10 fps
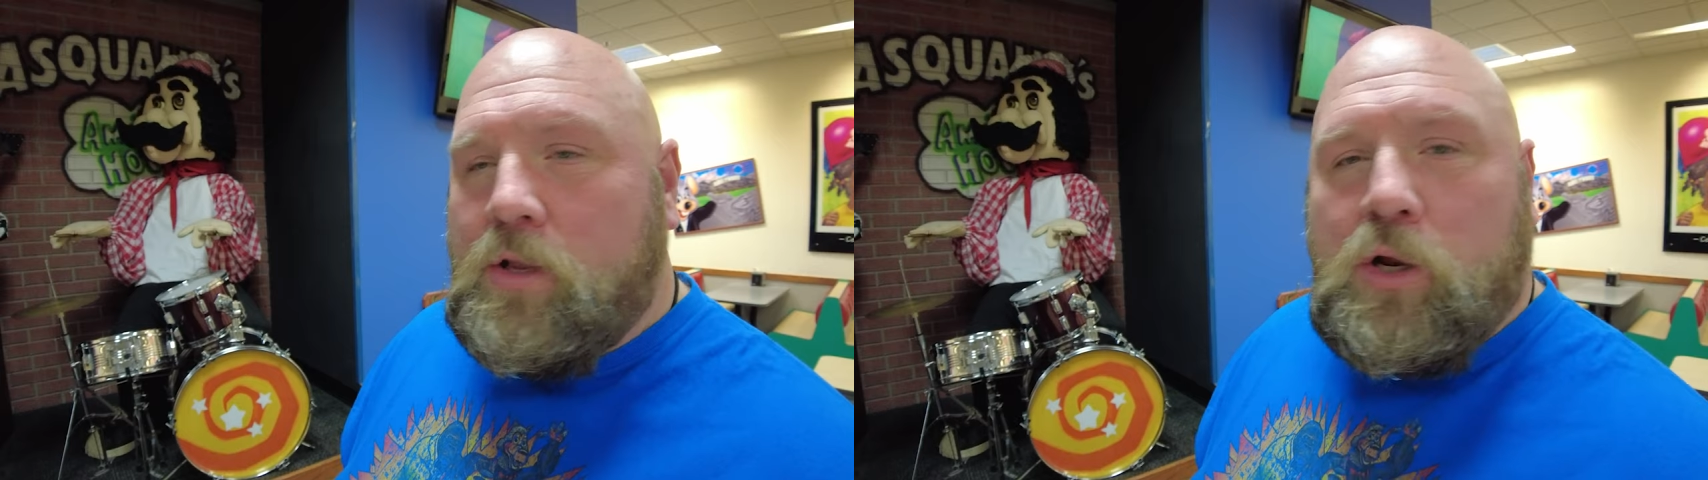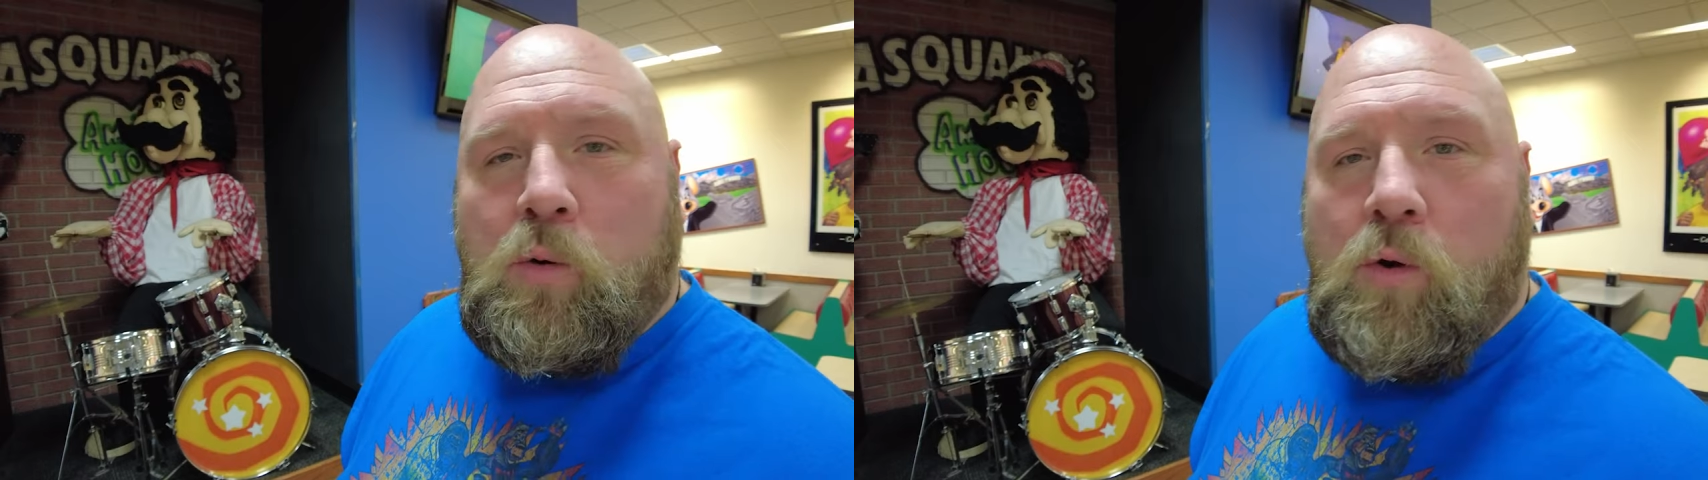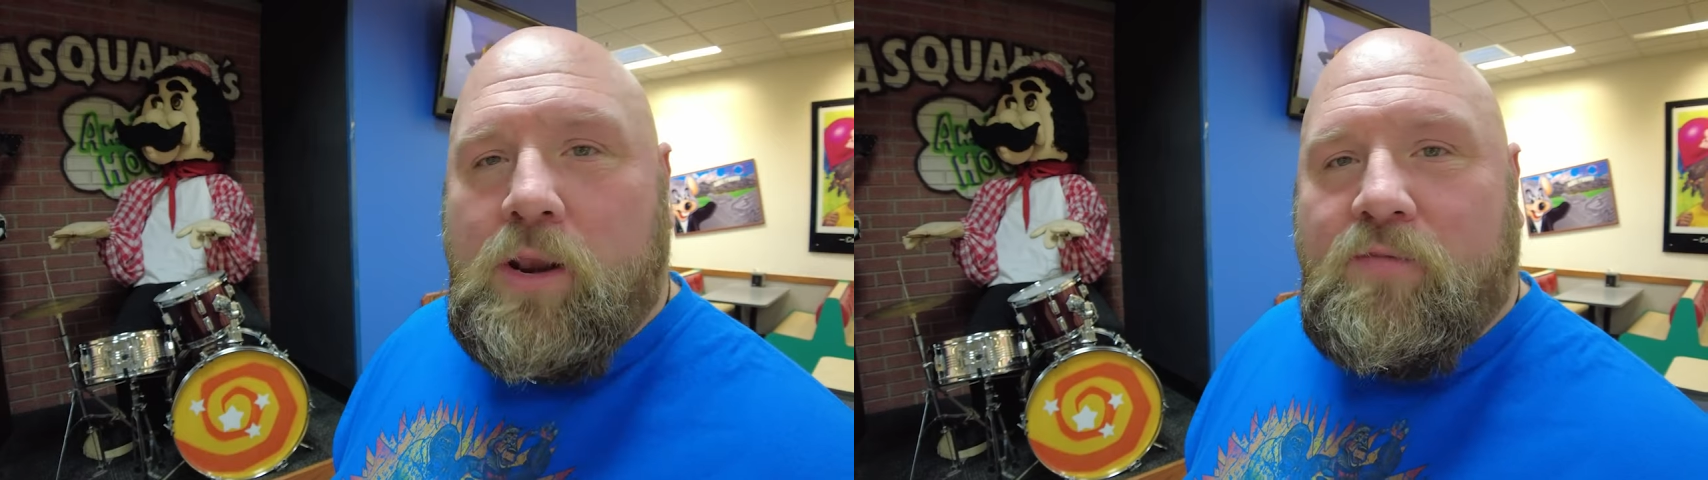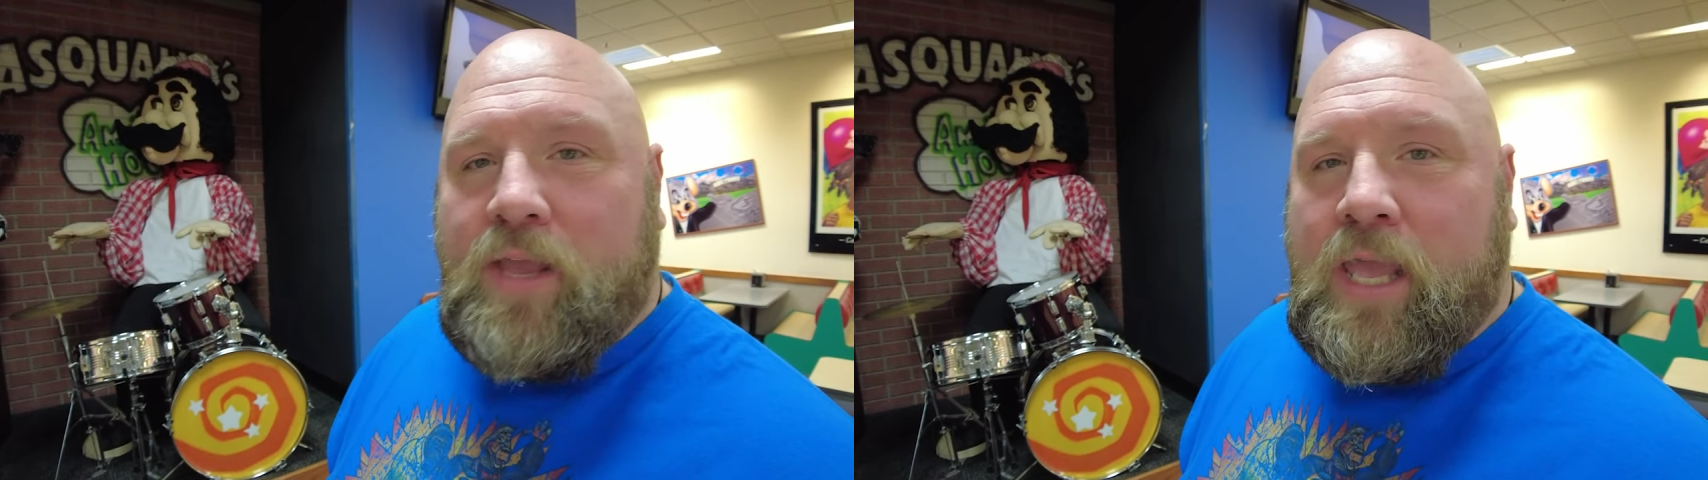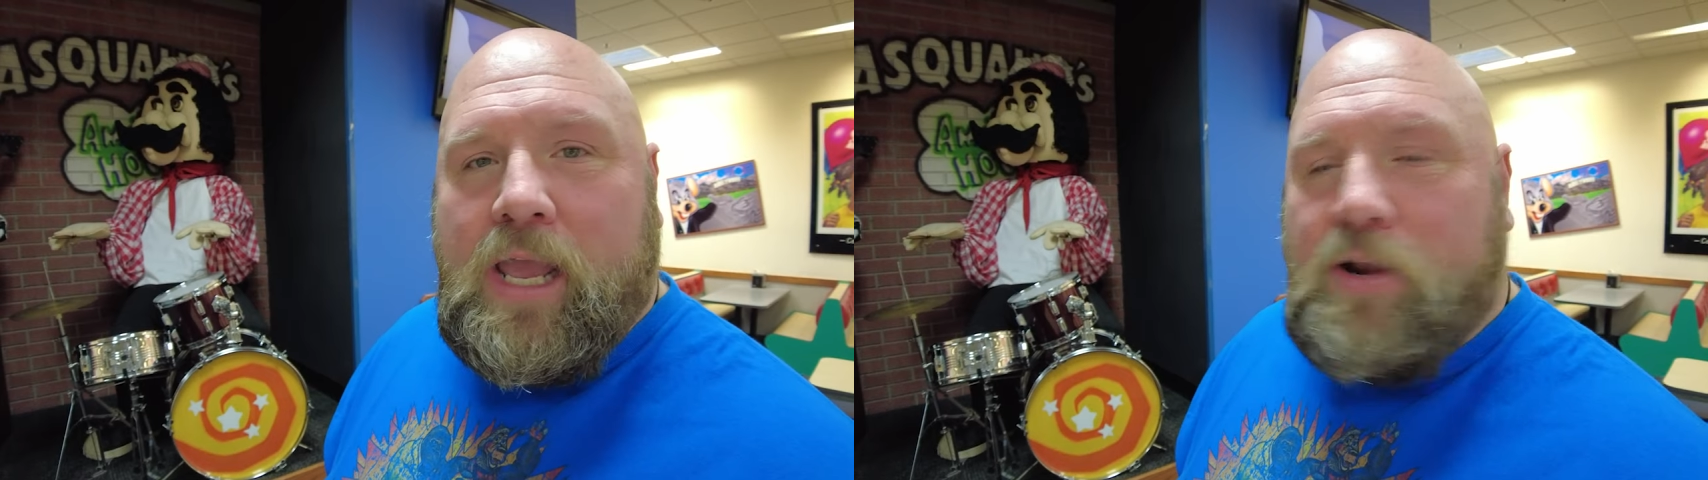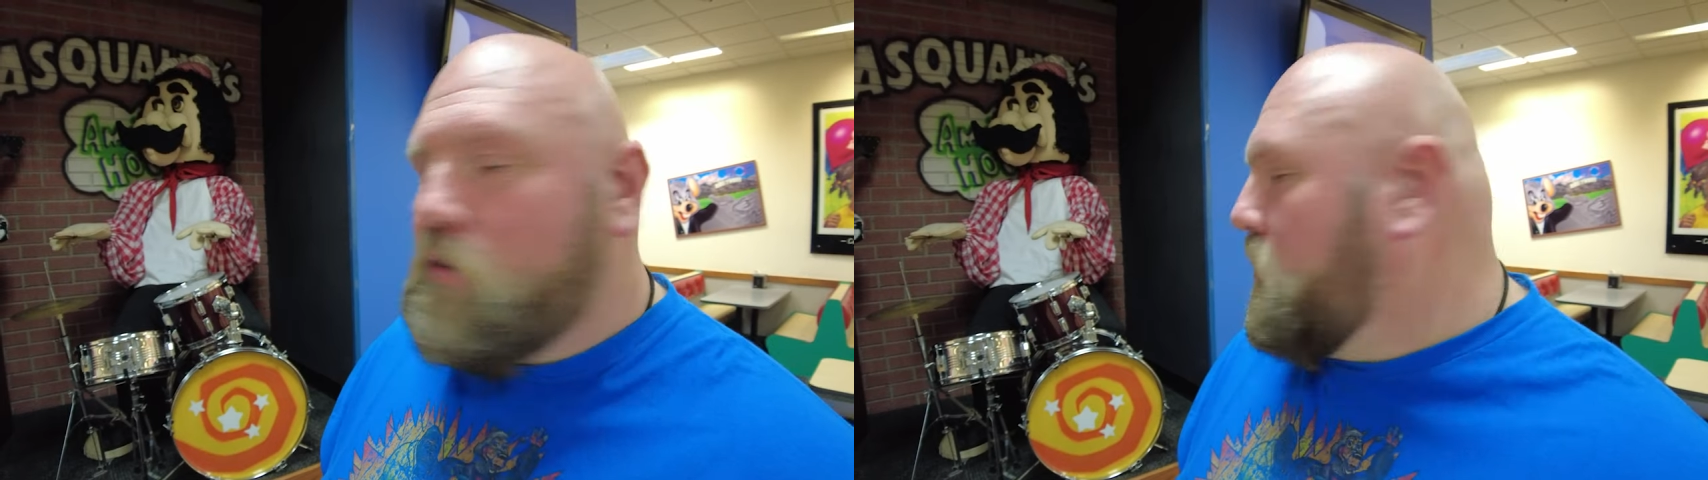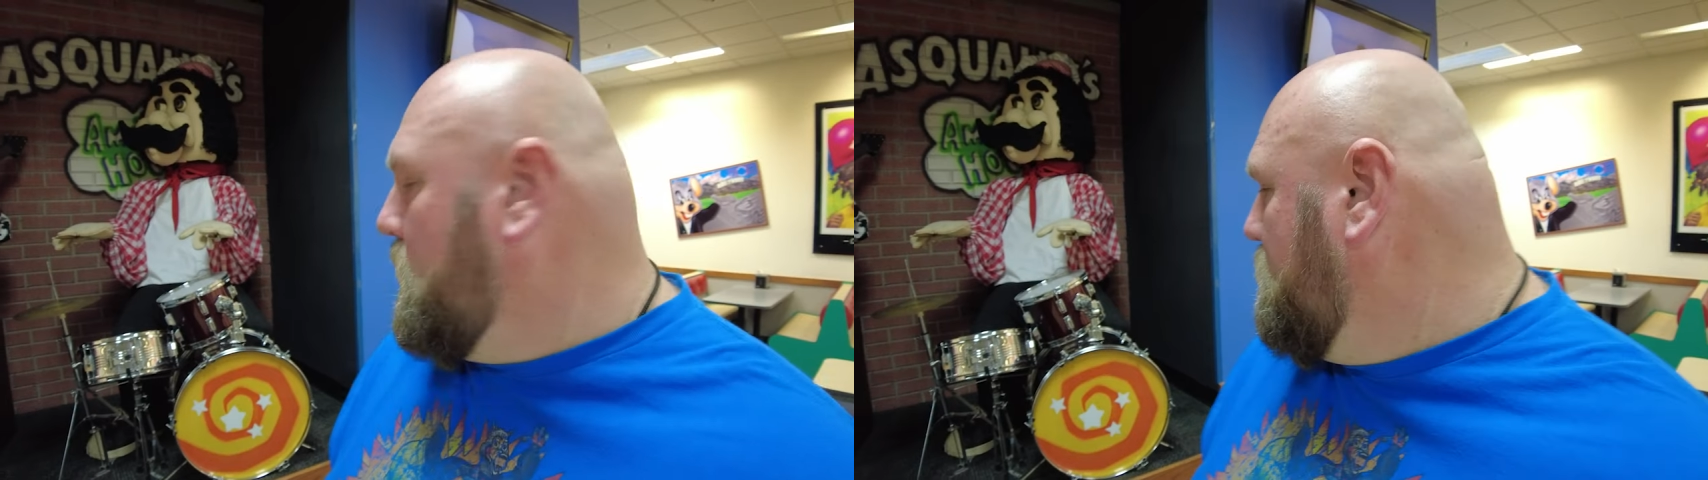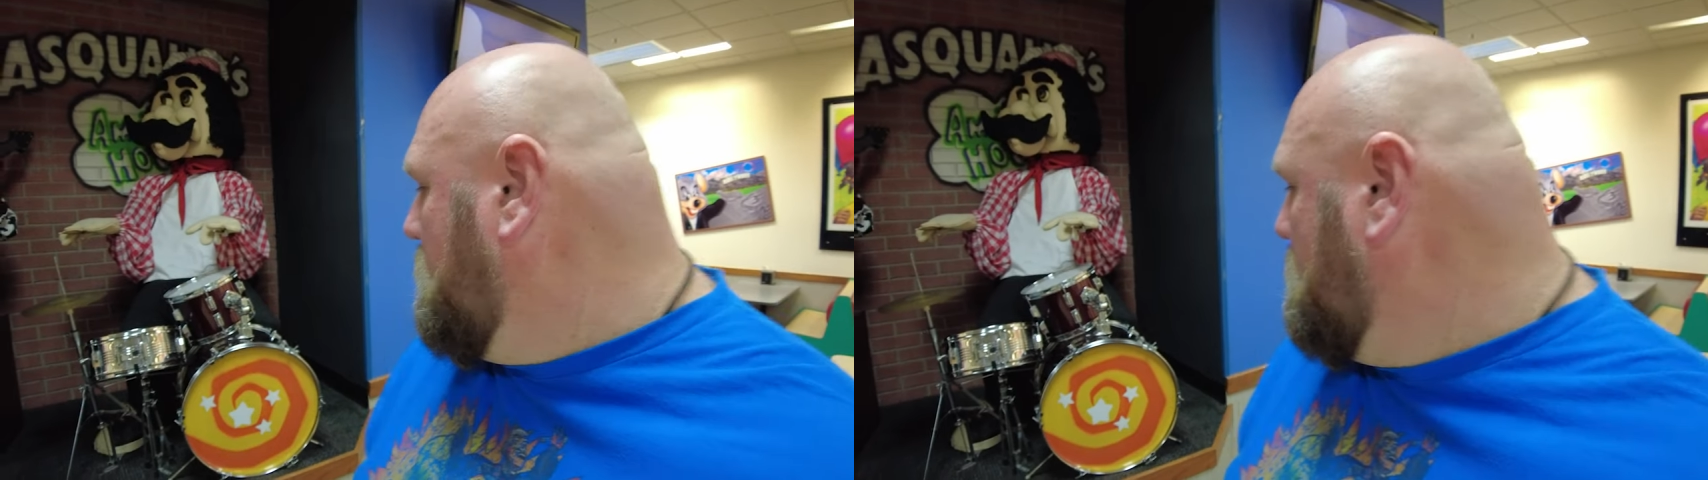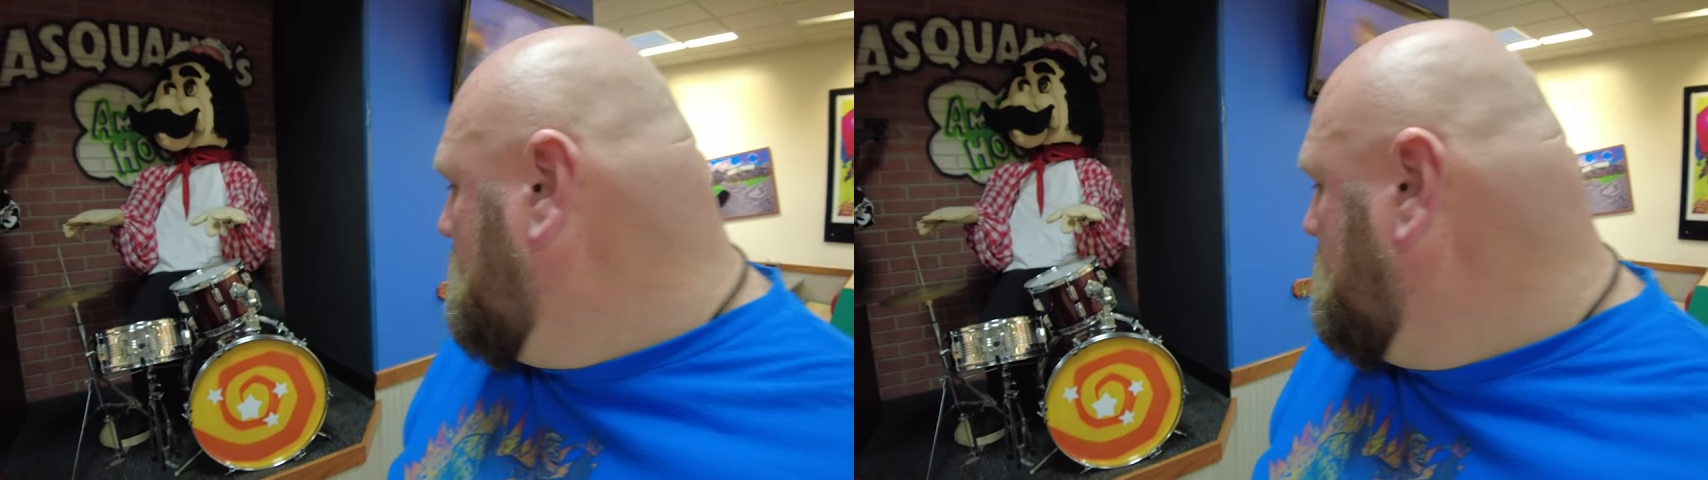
and your one-of-a-kind drum